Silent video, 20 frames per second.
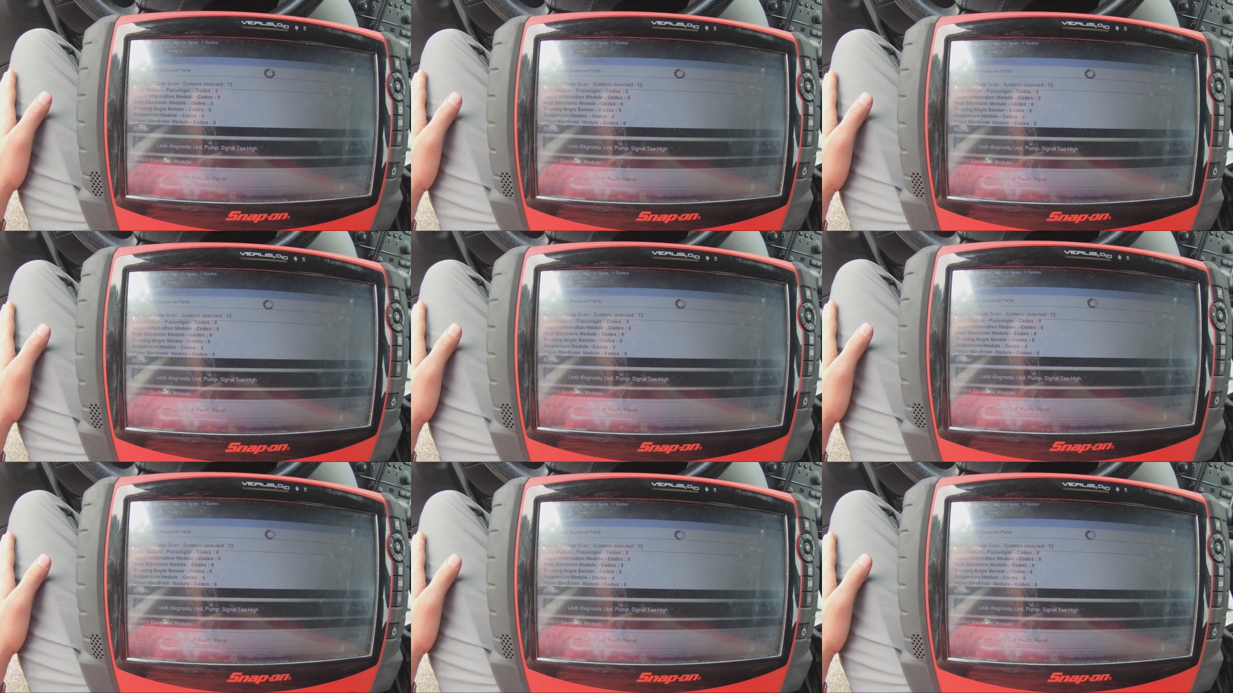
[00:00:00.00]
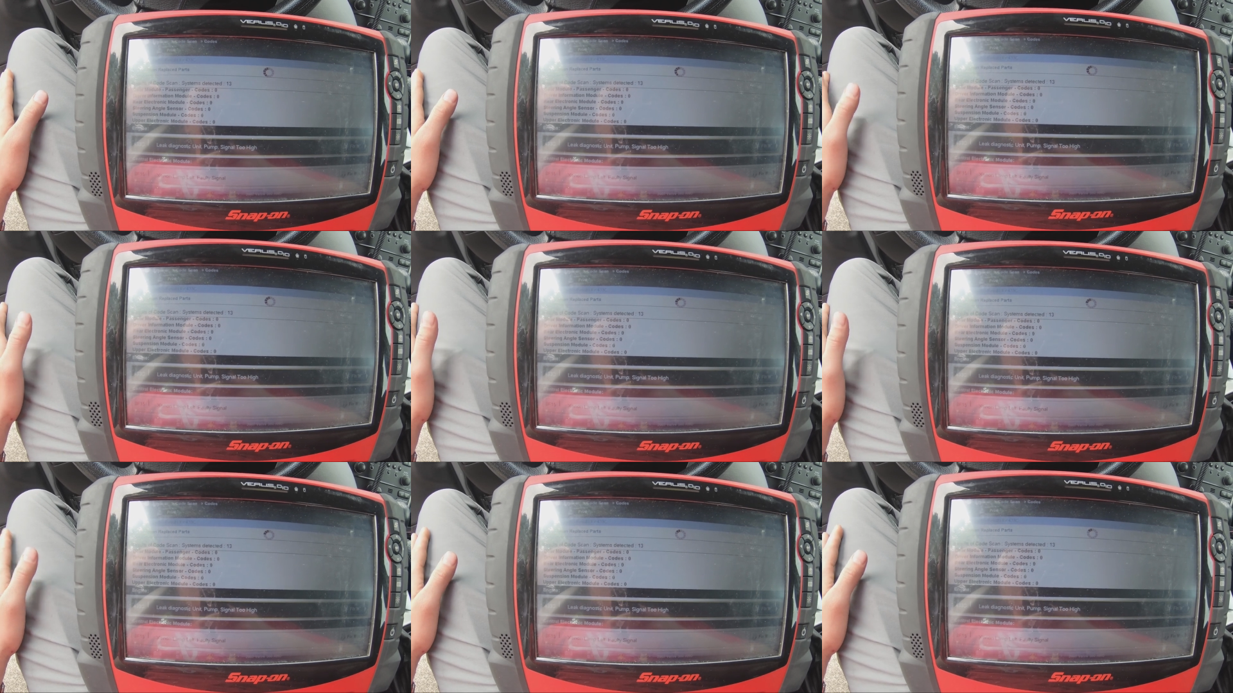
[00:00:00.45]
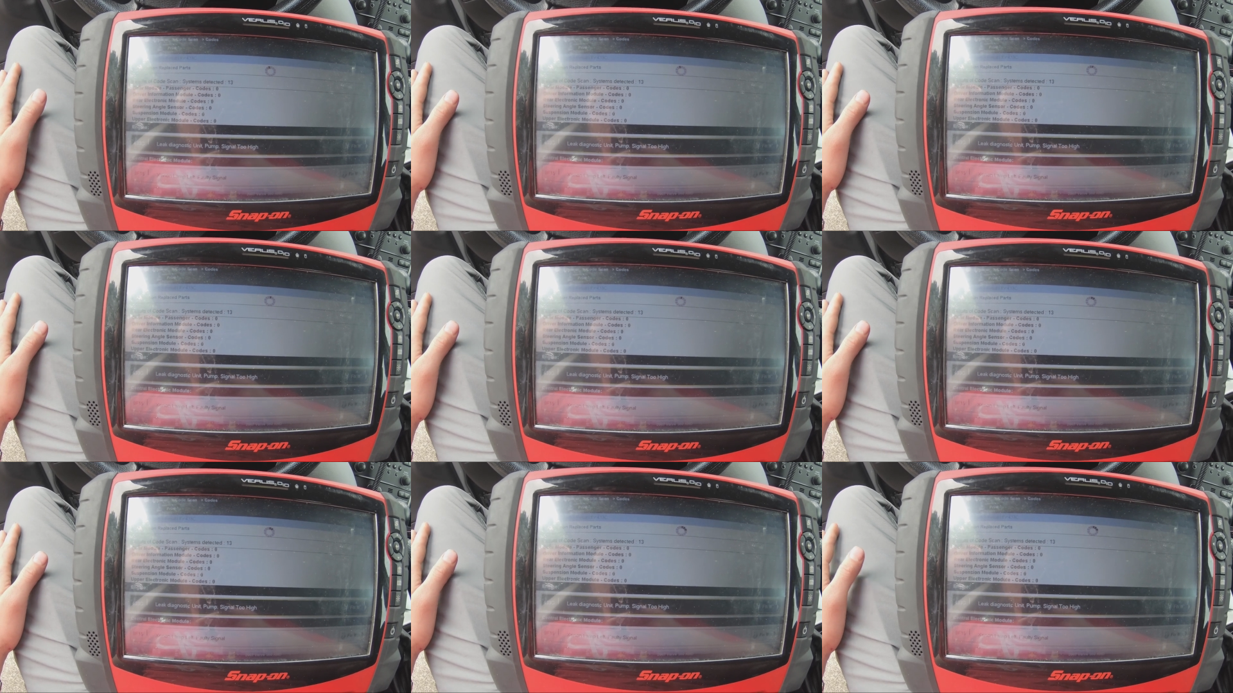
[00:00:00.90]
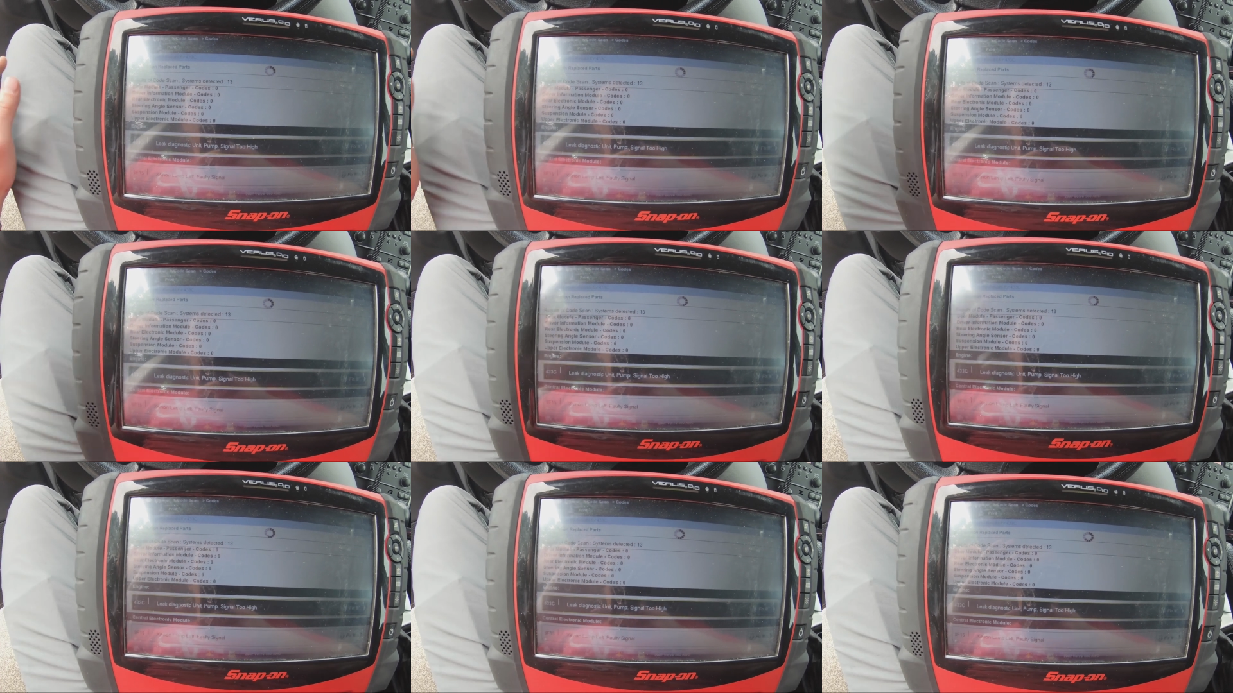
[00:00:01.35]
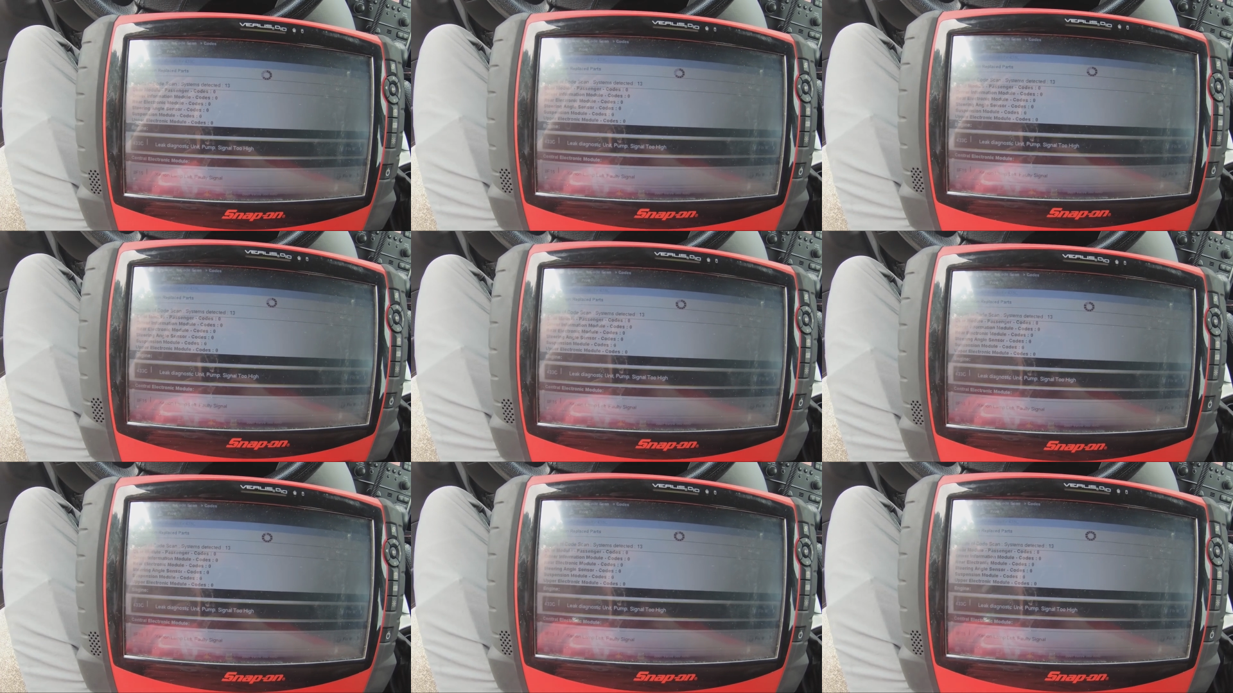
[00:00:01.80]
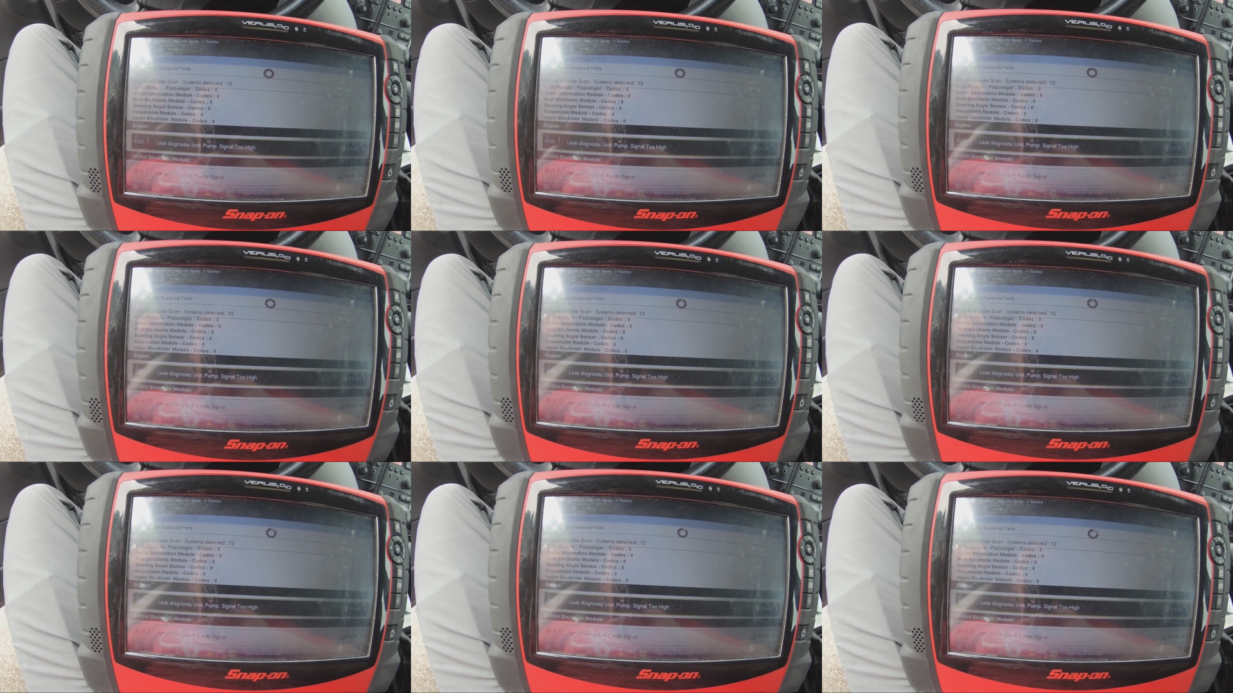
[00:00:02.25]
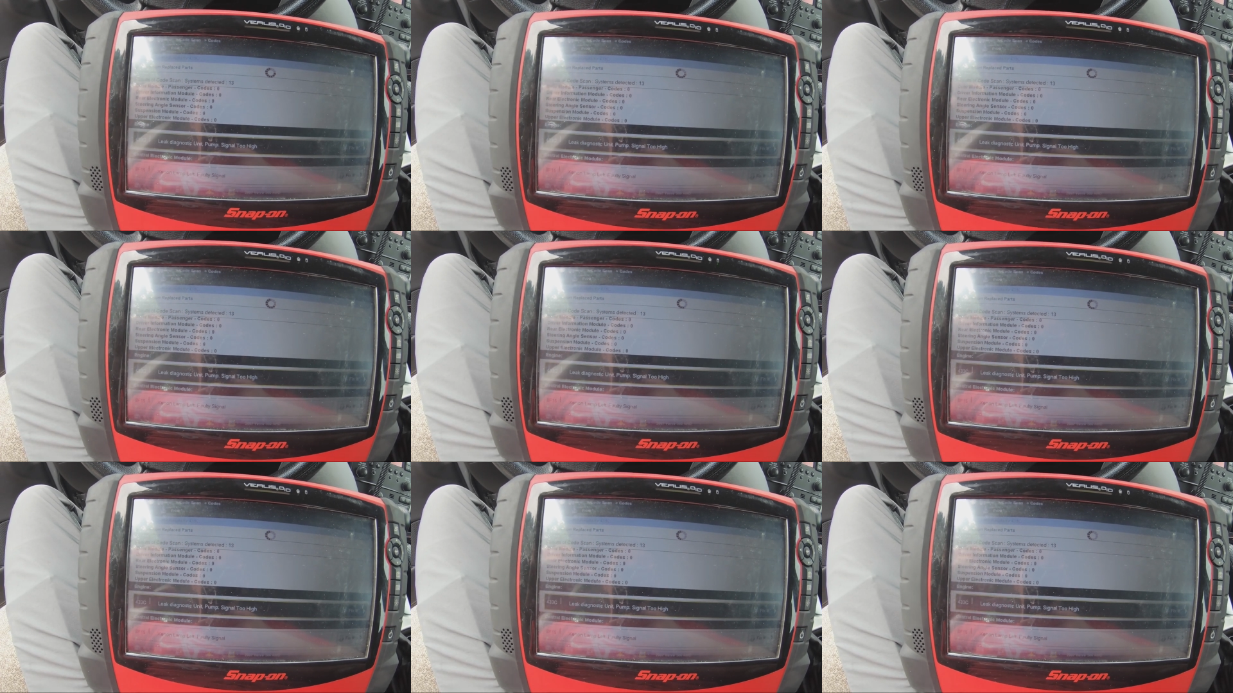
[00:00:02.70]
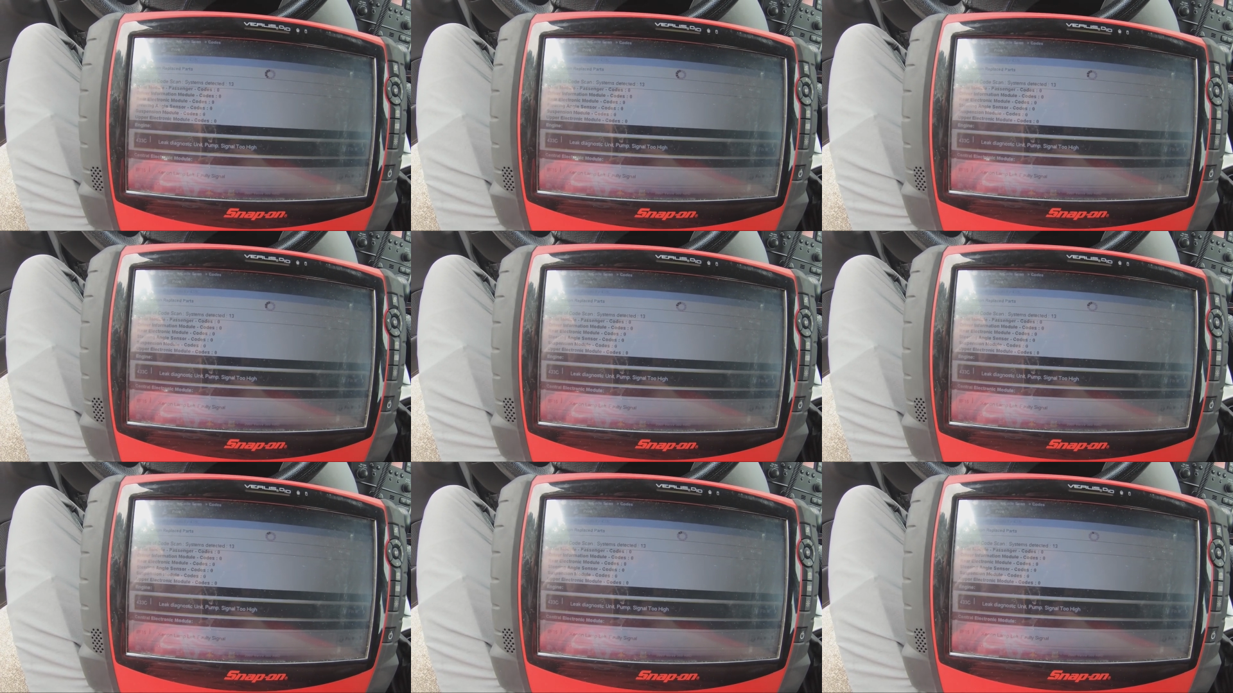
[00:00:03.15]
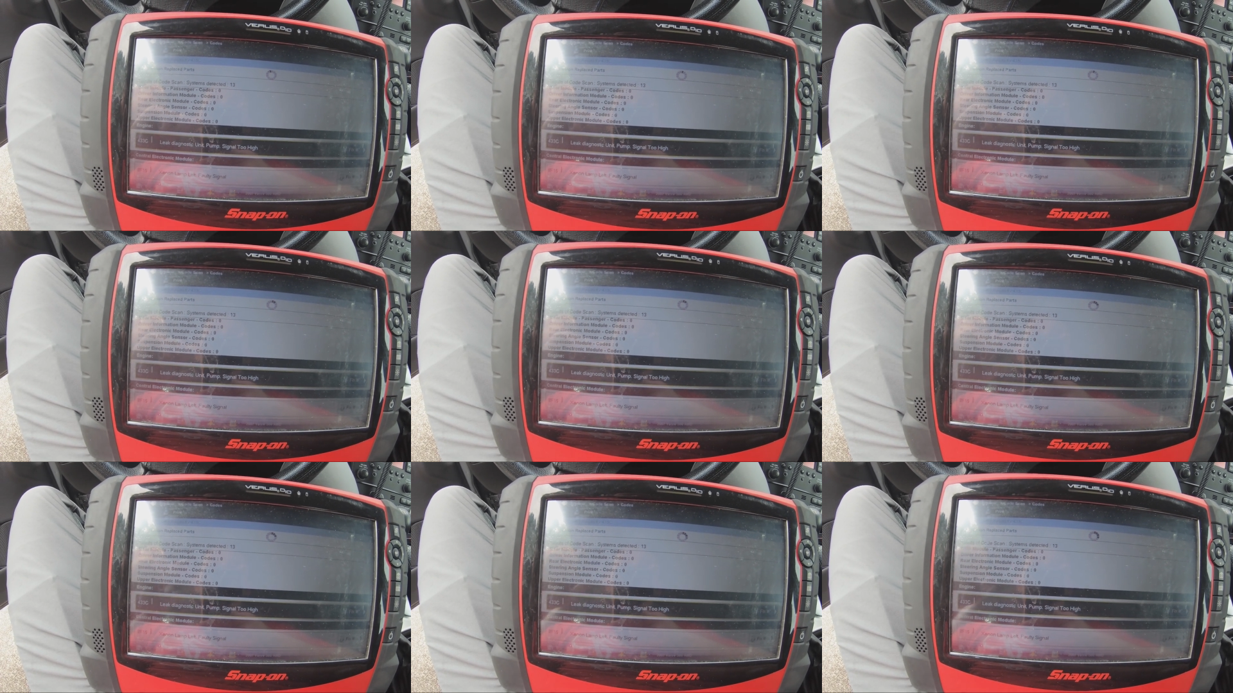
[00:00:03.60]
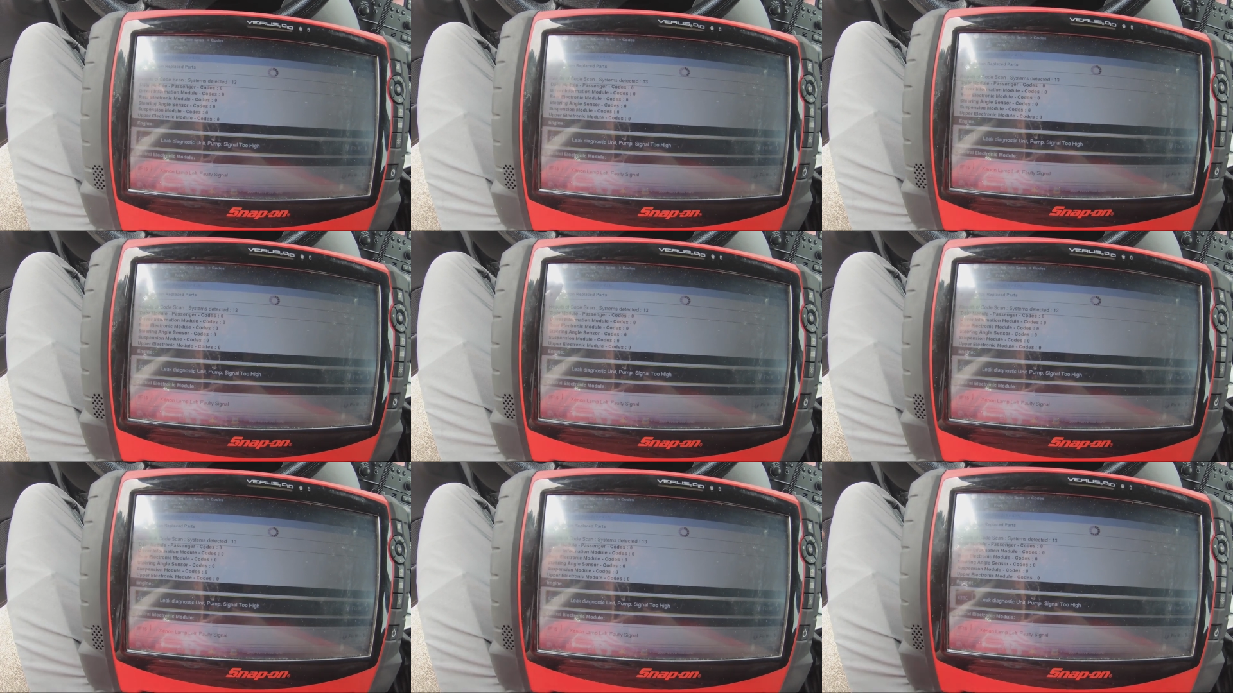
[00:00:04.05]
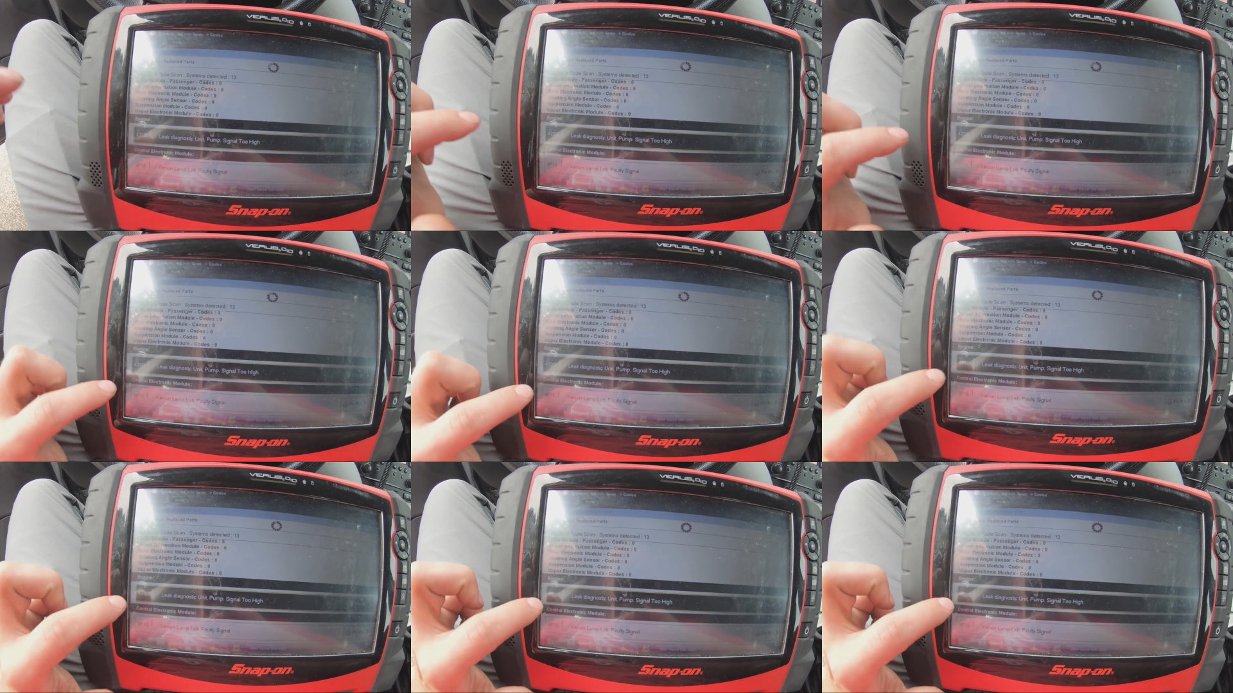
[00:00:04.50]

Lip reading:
No face is visible, so there are no lips to read.